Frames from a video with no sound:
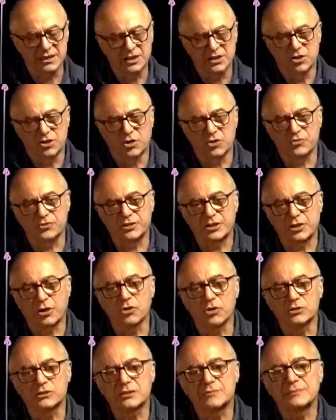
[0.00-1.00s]
of the
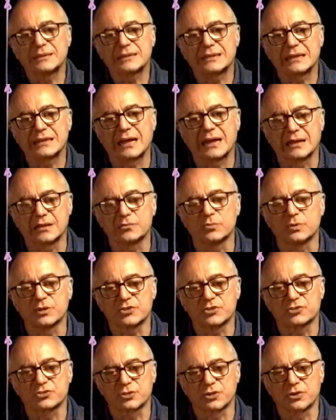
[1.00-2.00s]
ultimate line where
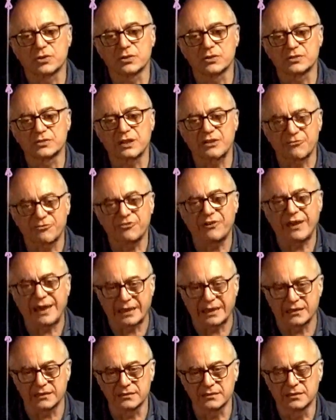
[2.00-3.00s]
soils
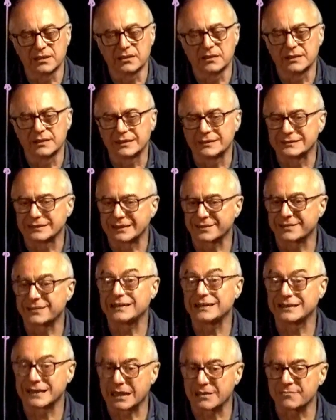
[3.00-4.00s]
fail in the
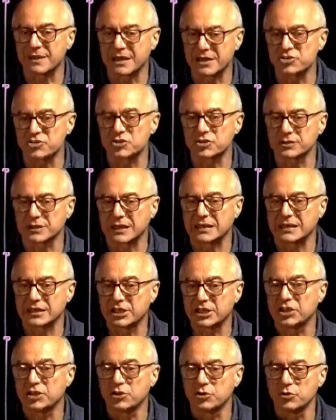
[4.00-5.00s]
three-dimensional
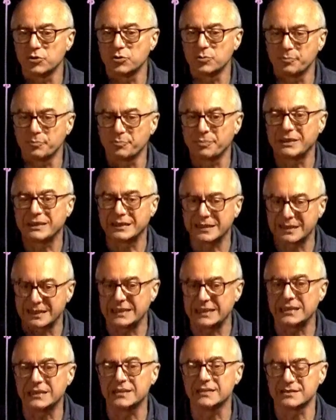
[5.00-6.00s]

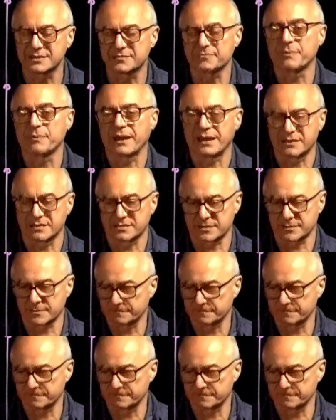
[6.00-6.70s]
QPE space.